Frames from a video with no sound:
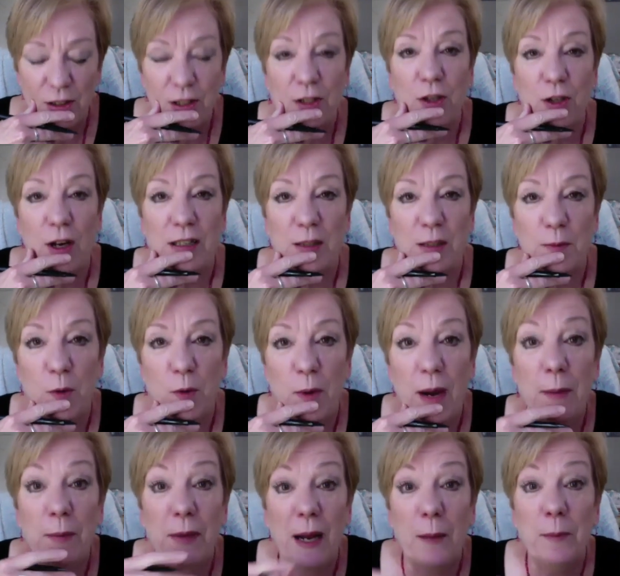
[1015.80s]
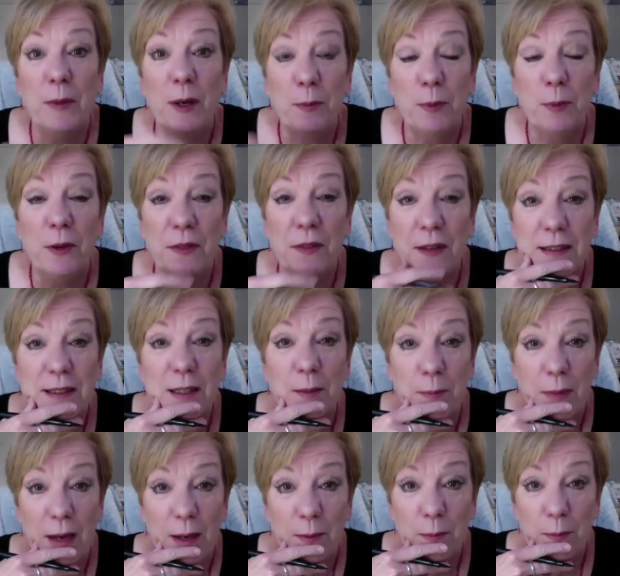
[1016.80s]
toss them away, but I'm going to put these in
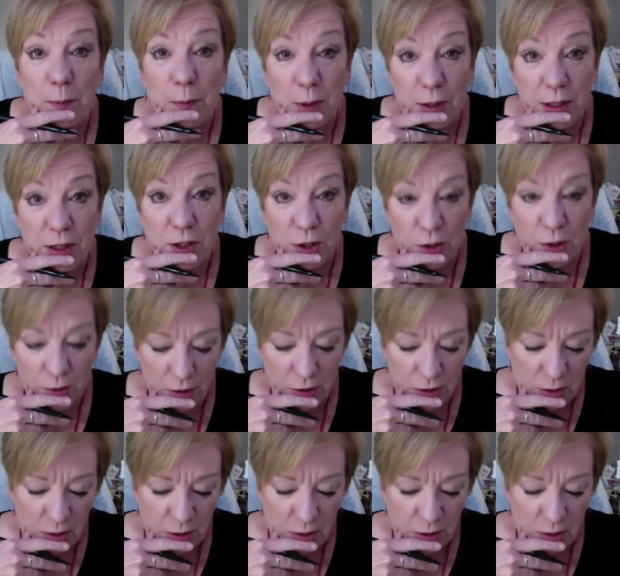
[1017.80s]
my bullet journal,